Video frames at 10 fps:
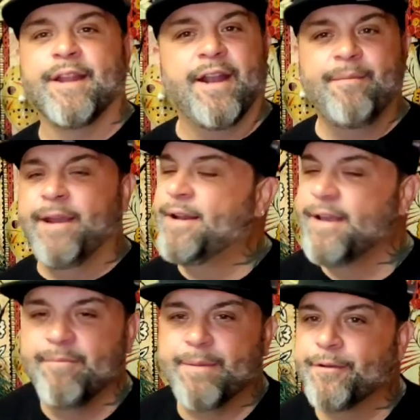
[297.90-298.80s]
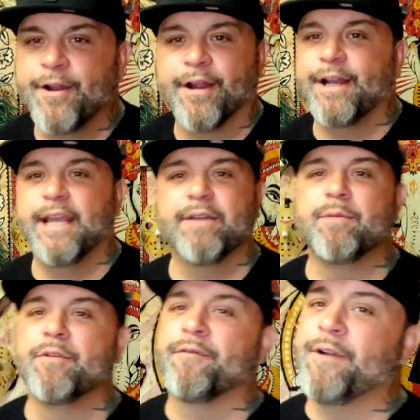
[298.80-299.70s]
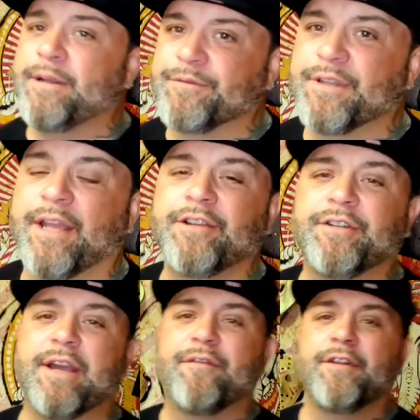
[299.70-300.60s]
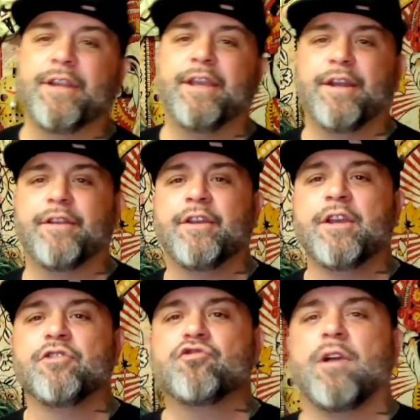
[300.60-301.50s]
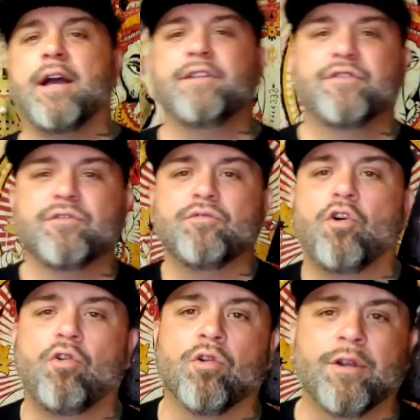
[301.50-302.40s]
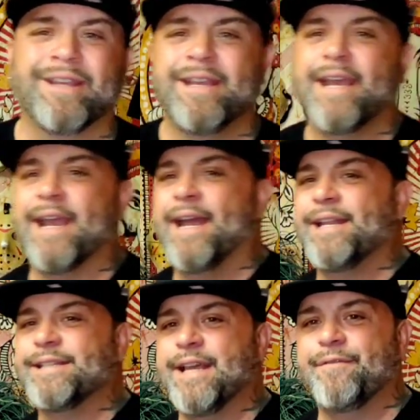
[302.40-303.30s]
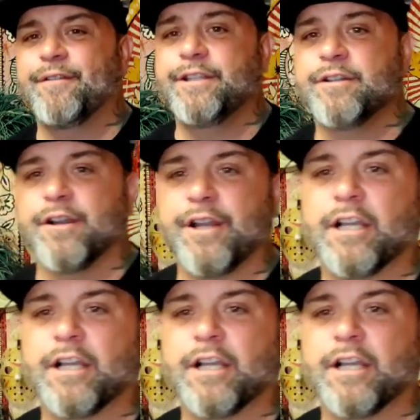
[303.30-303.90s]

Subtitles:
You know what I mean? People aren't going to give up their freedoms then. You're definitely going to try to hoard, and definitely you're